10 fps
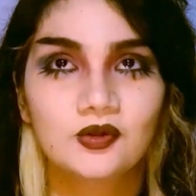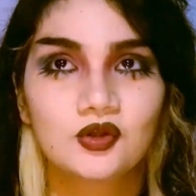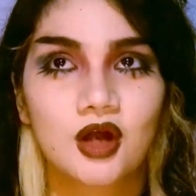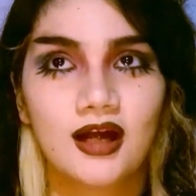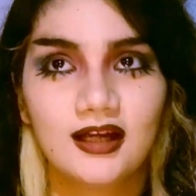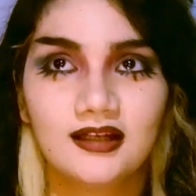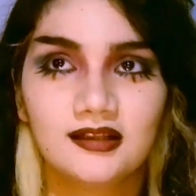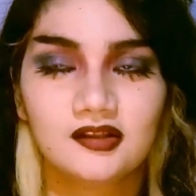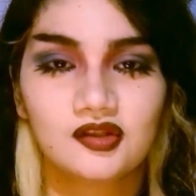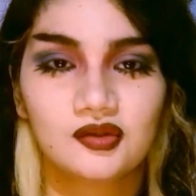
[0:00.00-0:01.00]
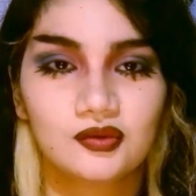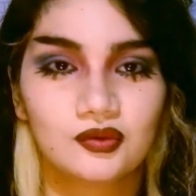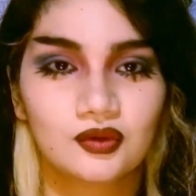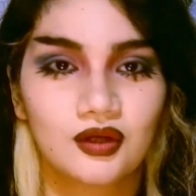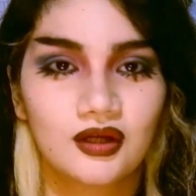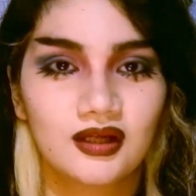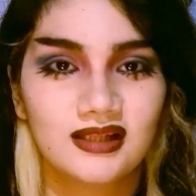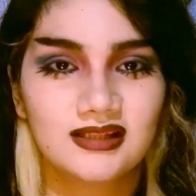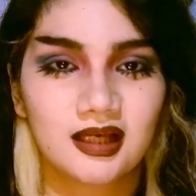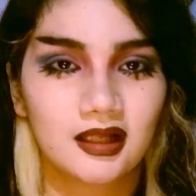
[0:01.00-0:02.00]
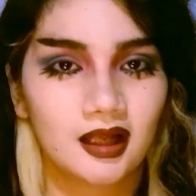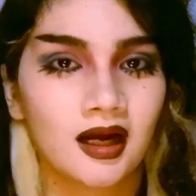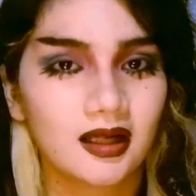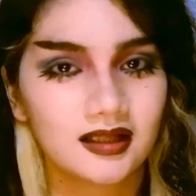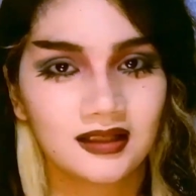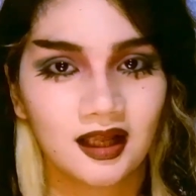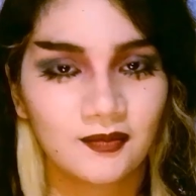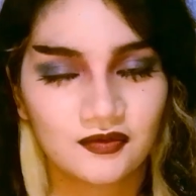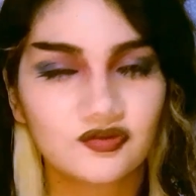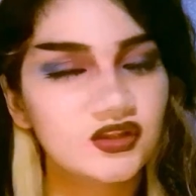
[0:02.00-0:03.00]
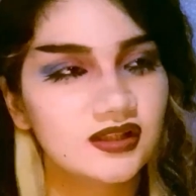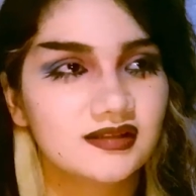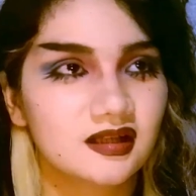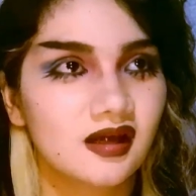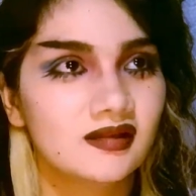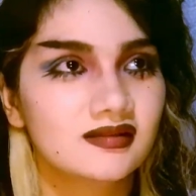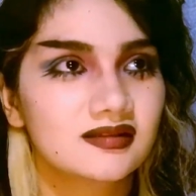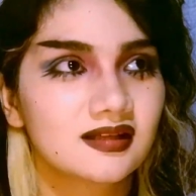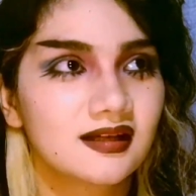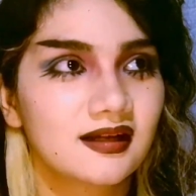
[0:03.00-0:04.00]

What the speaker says: trying to declare the name of Jesus,